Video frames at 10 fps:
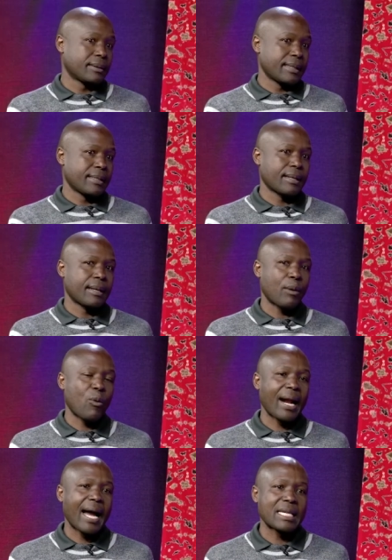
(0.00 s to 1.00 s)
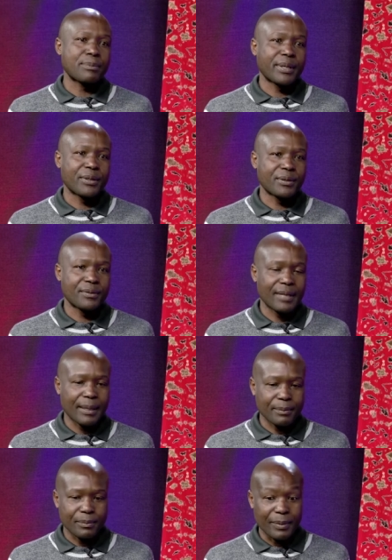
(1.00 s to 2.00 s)
there's a one aspect of
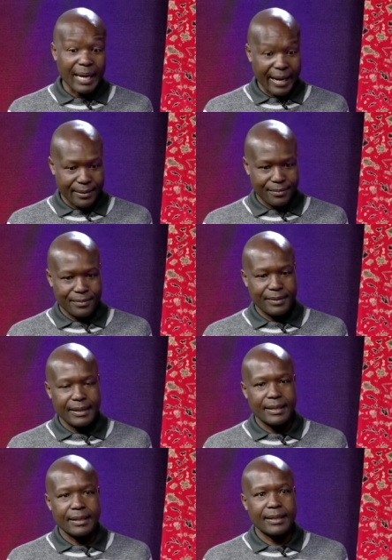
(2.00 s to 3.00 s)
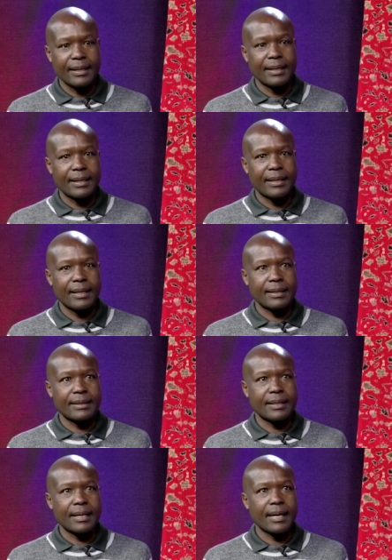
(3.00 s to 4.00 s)
um, life. Mm-hmm. uh,
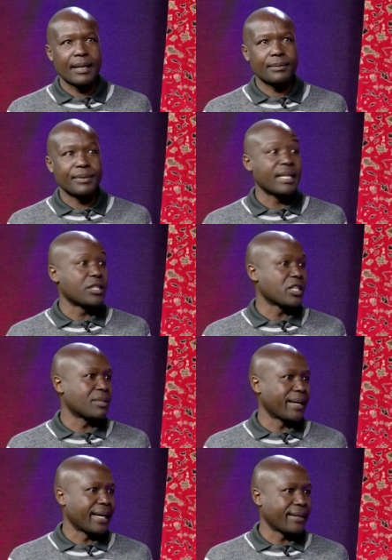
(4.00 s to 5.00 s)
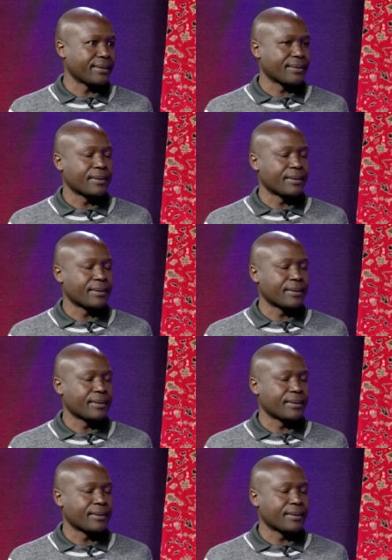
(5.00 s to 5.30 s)
that uh, really changed my life.